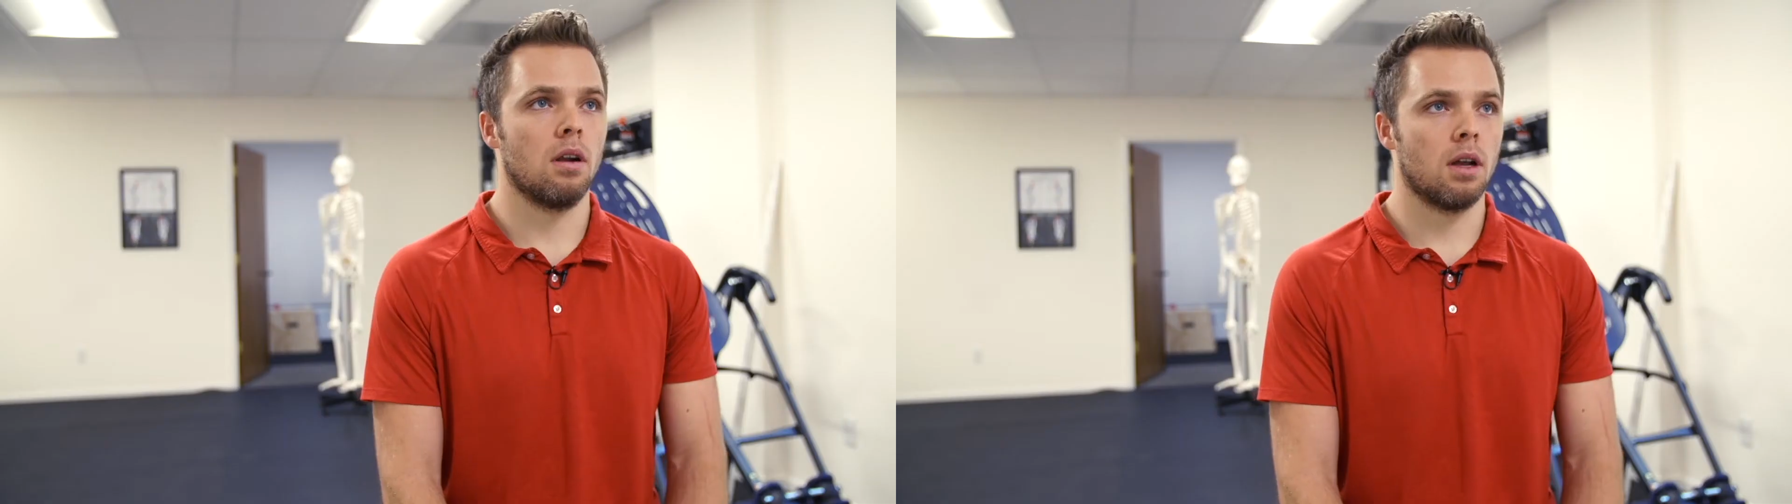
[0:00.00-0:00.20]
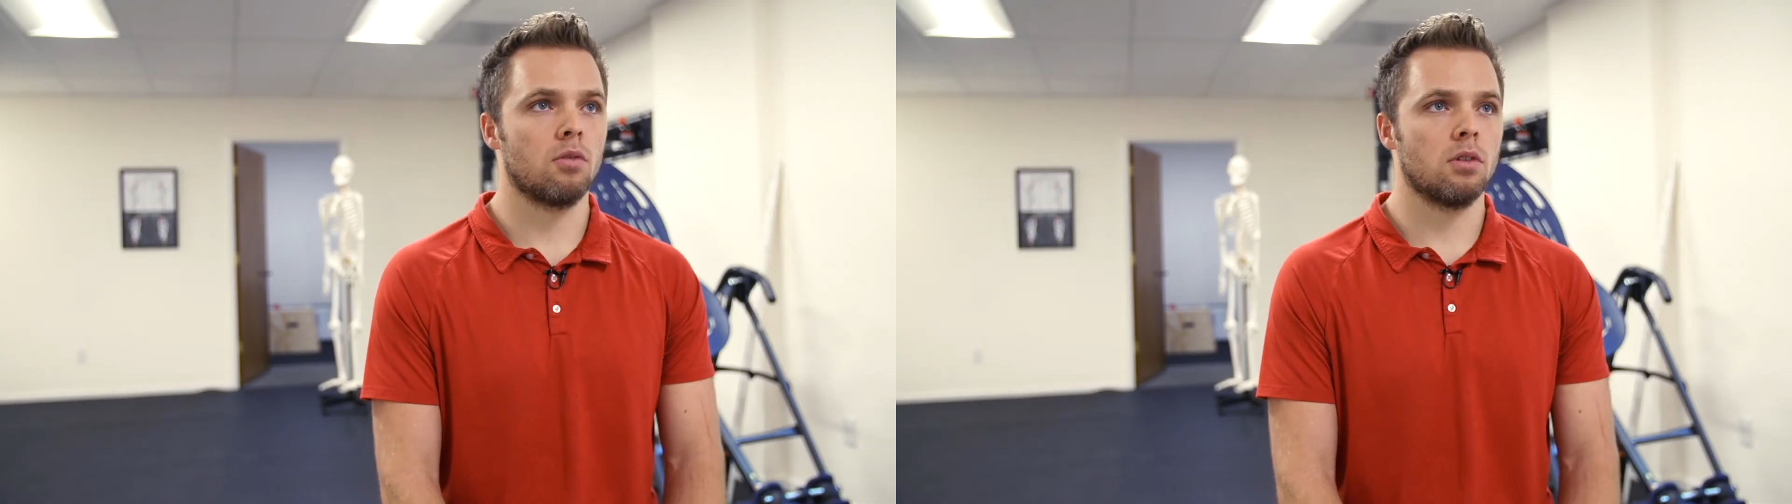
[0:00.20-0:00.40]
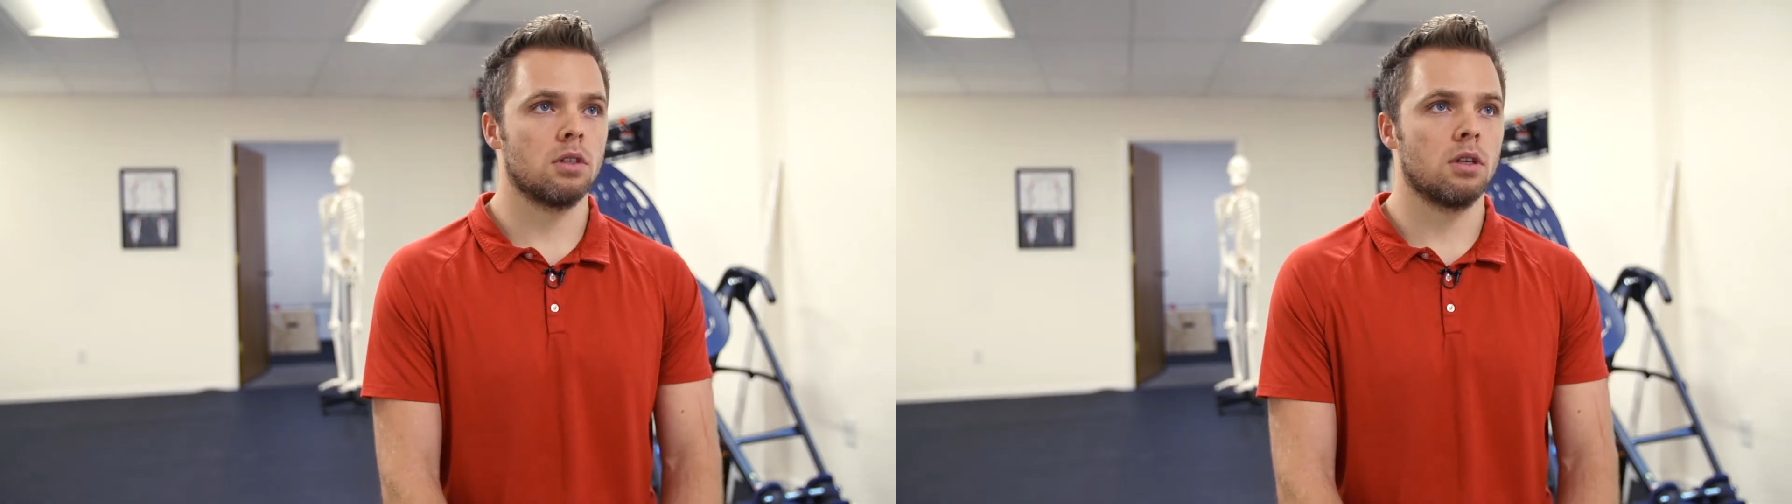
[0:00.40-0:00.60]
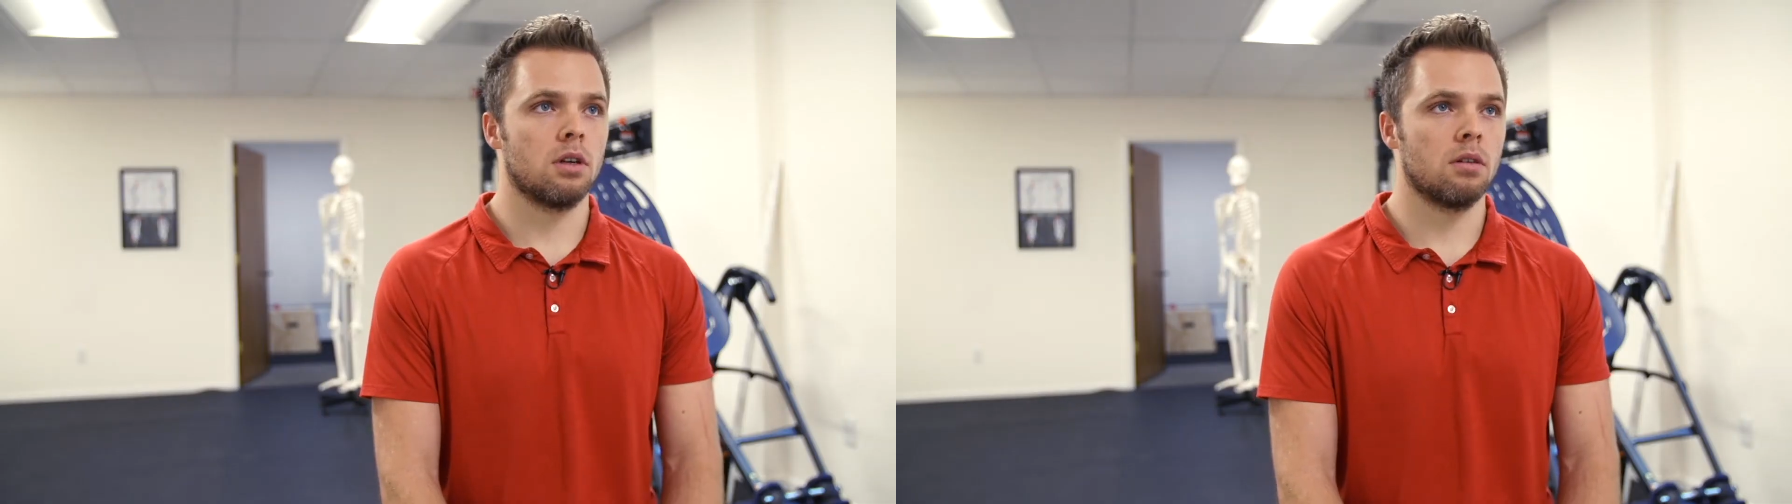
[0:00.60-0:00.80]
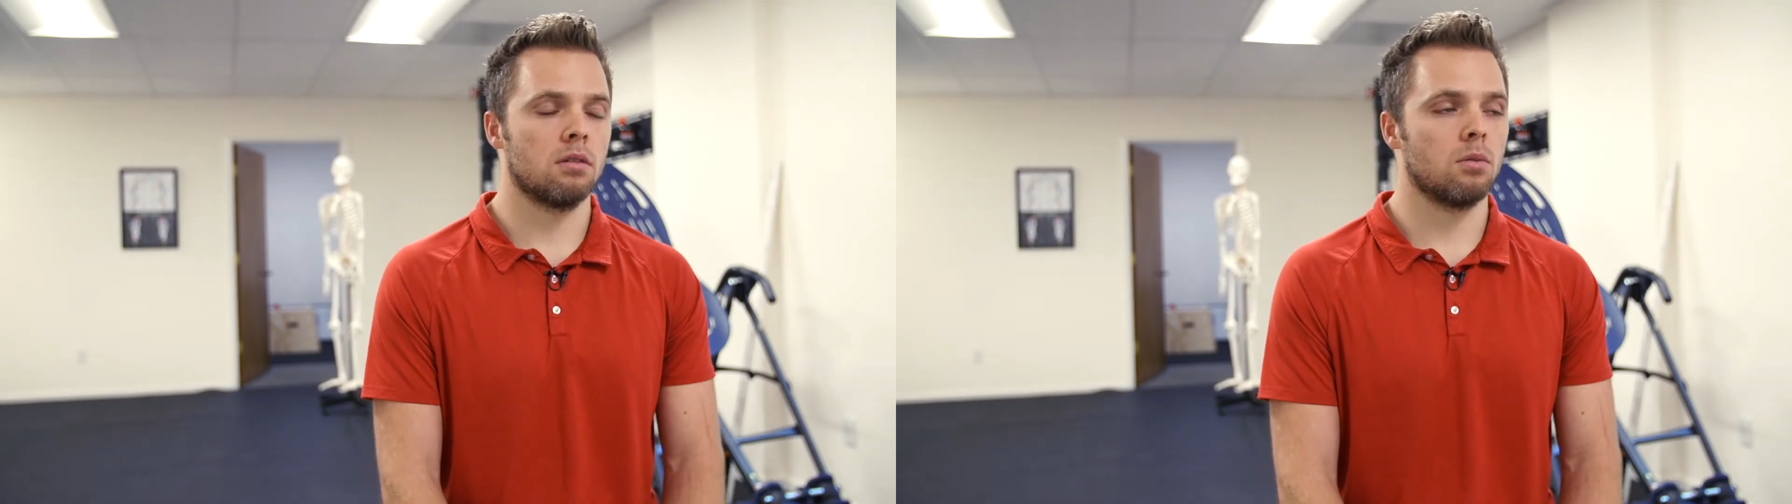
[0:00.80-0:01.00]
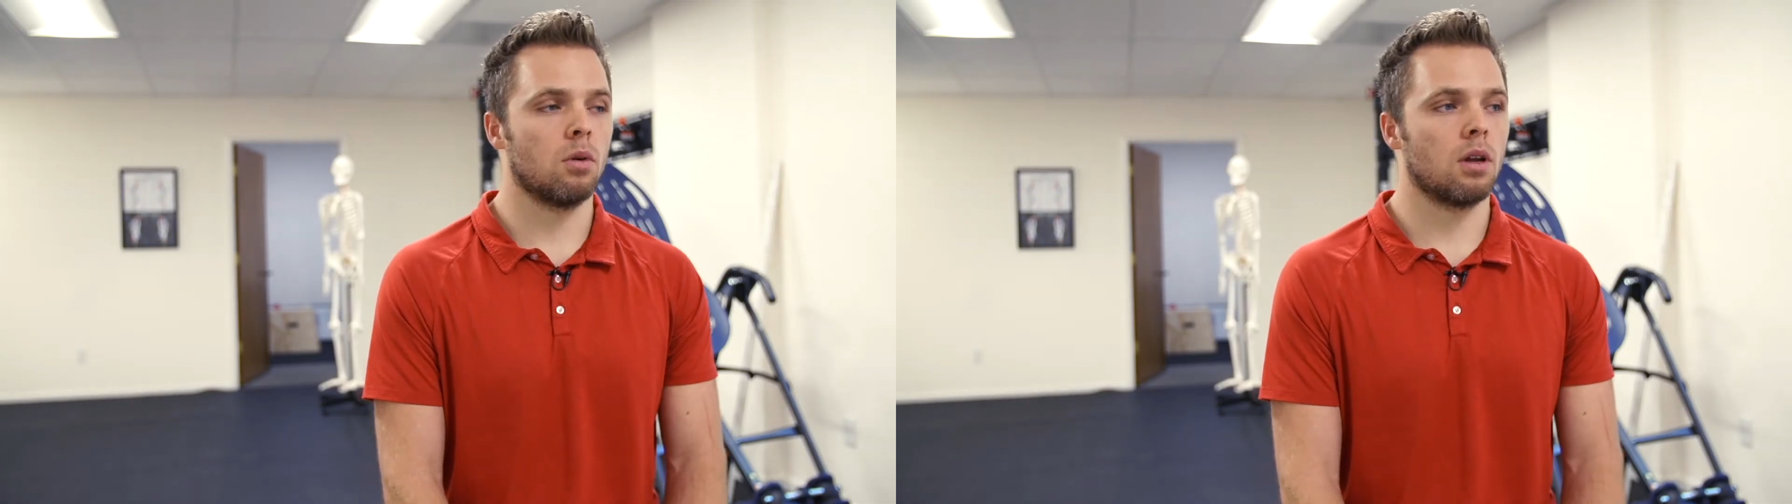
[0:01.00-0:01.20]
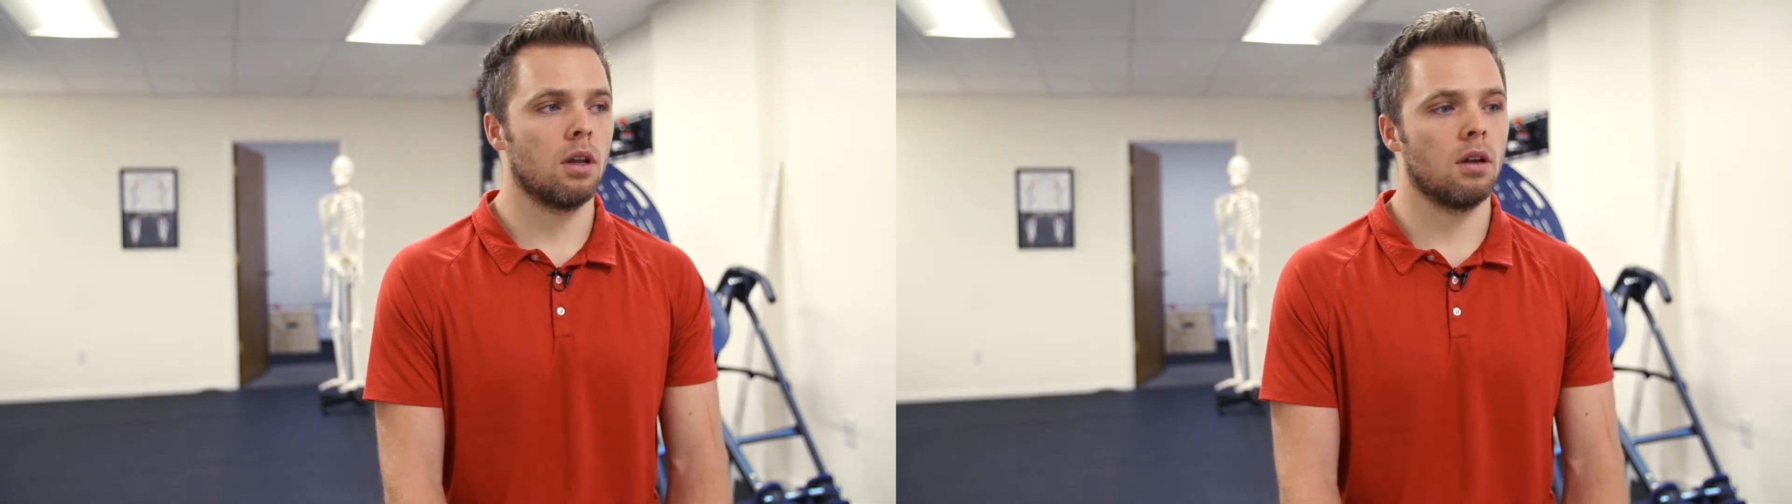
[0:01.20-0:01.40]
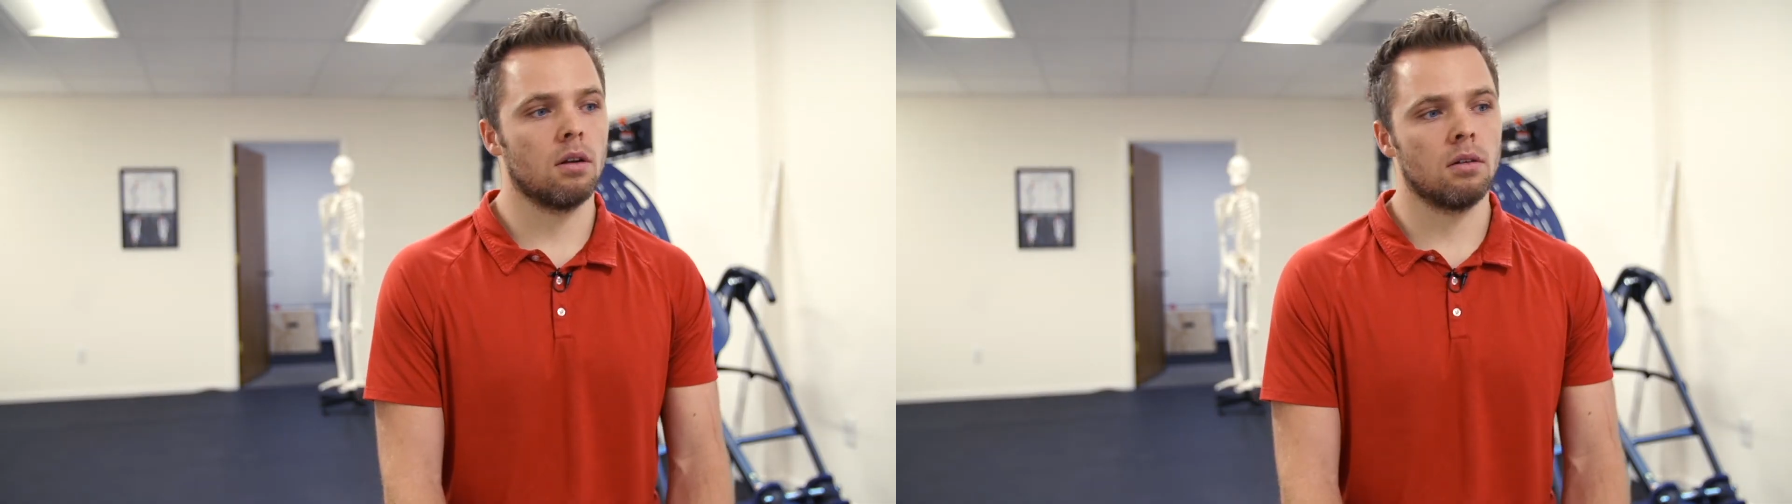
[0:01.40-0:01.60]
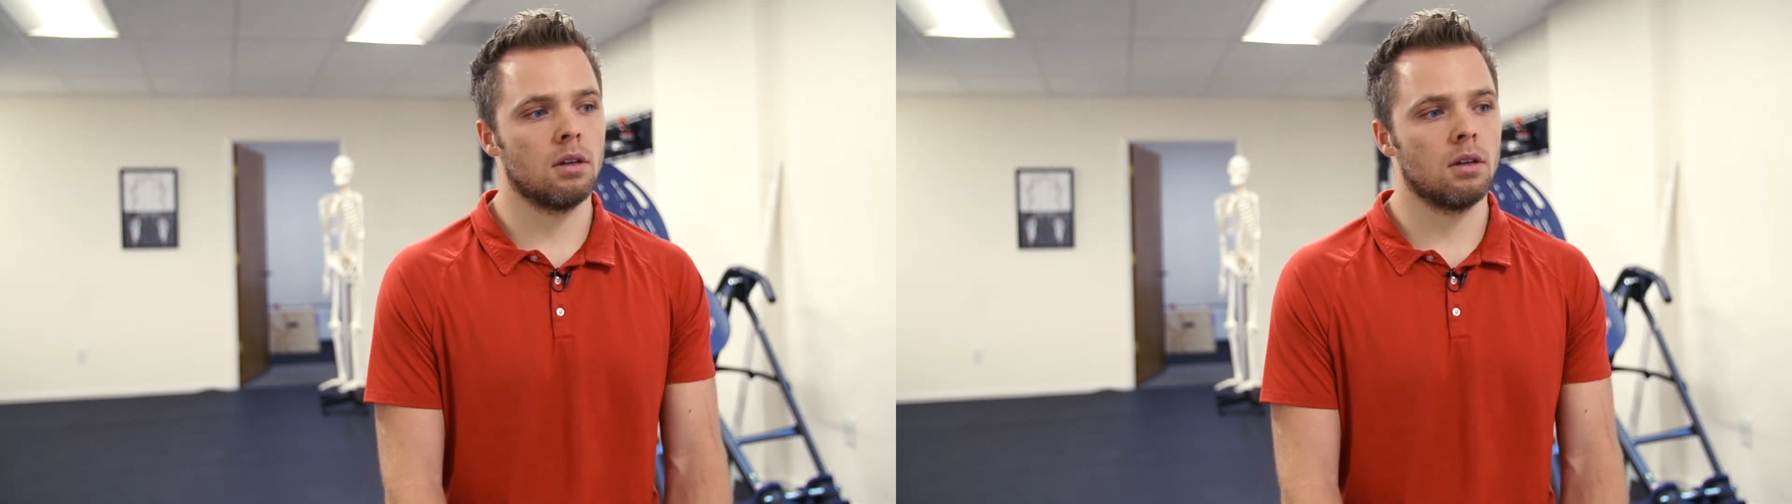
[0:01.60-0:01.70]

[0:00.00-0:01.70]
an electrical engineer working here